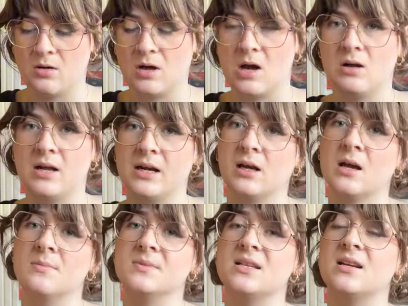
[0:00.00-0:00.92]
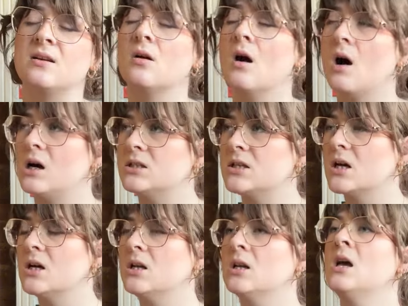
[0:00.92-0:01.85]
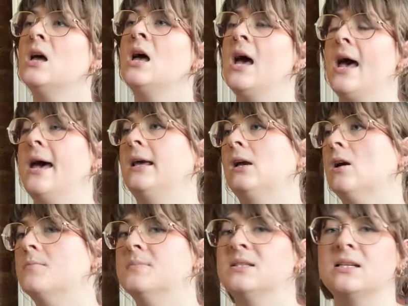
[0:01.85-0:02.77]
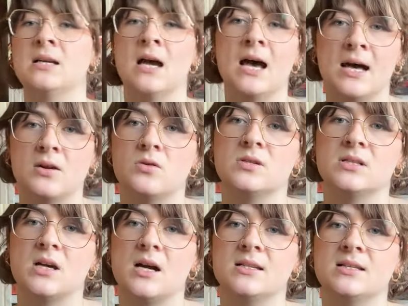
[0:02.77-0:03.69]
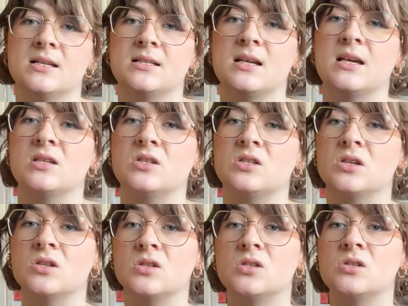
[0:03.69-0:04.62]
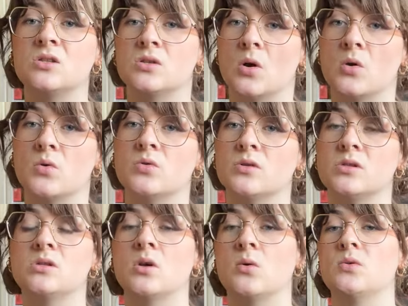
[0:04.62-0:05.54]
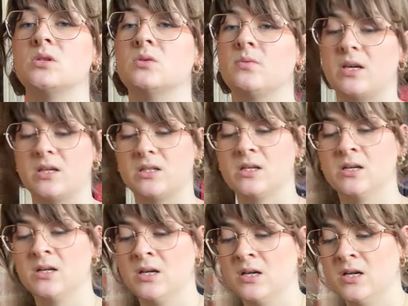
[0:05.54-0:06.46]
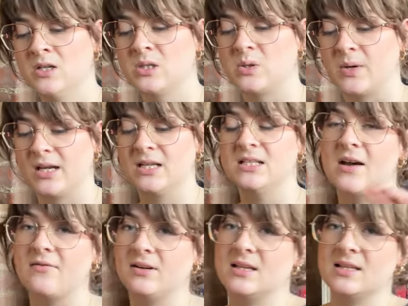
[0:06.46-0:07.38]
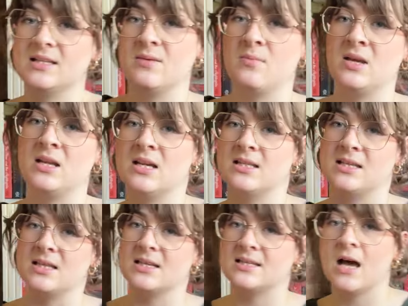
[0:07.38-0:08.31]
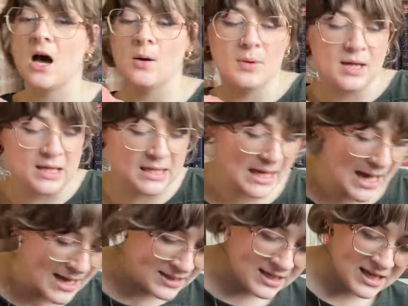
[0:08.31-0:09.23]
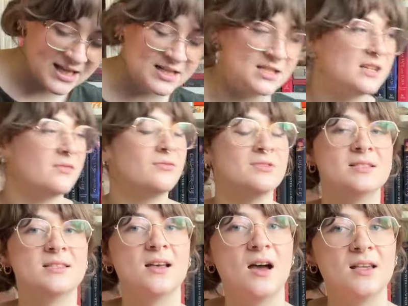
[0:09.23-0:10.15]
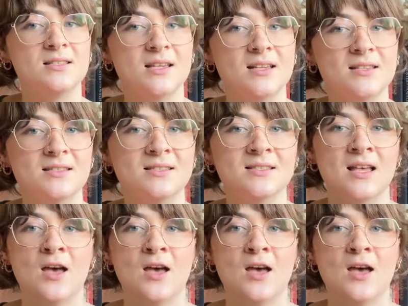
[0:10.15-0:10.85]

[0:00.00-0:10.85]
Girl, and it comes in a cardigan and it comes in adult sizes. It's so sweet. So I can definitely see me knitting this up again in different sizes.